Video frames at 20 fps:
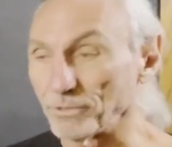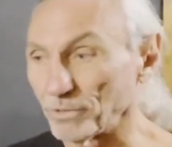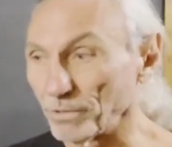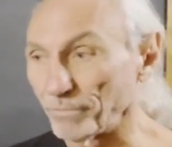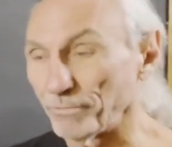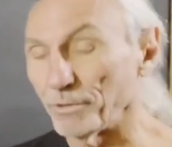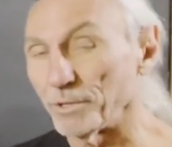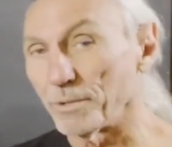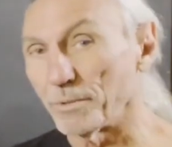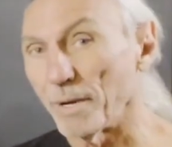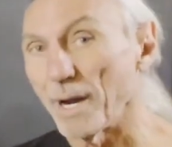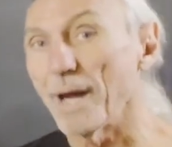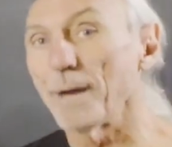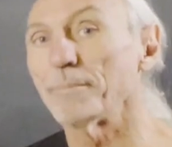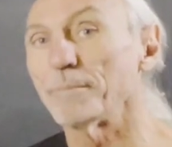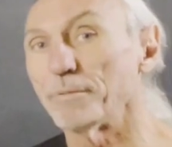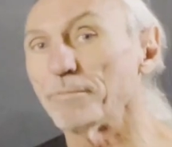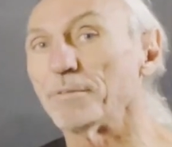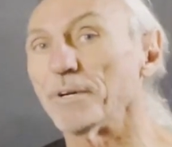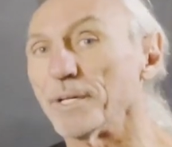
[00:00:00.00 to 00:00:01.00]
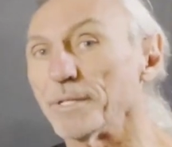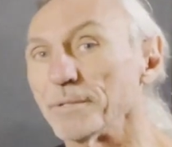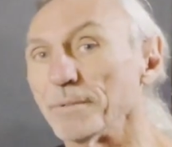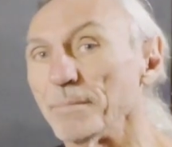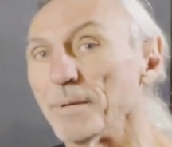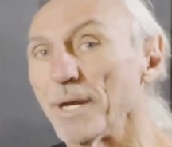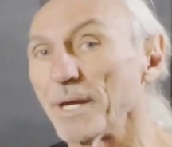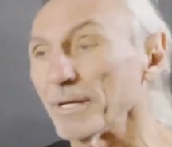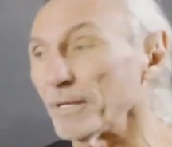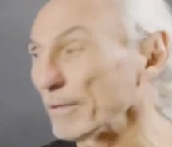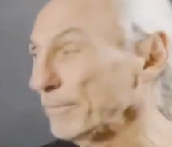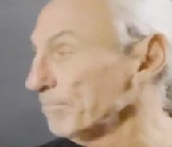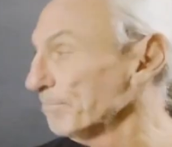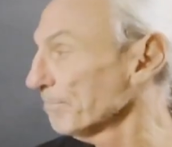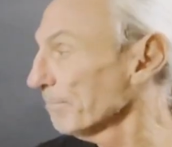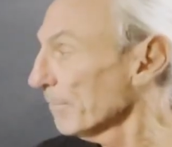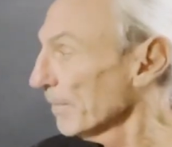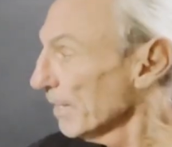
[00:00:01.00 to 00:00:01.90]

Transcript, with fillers: So if we grab the fundamental